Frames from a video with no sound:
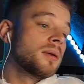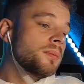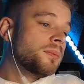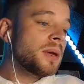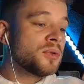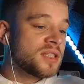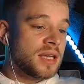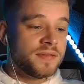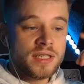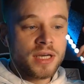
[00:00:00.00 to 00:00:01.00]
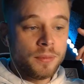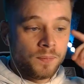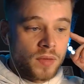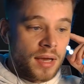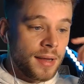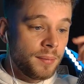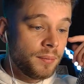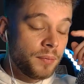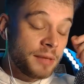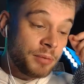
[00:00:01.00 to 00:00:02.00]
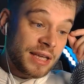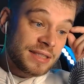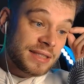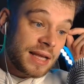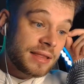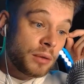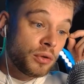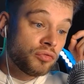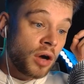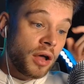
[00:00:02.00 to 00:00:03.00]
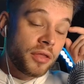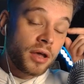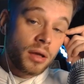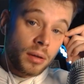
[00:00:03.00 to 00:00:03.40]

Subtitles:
People deserve to know, but instead they would rather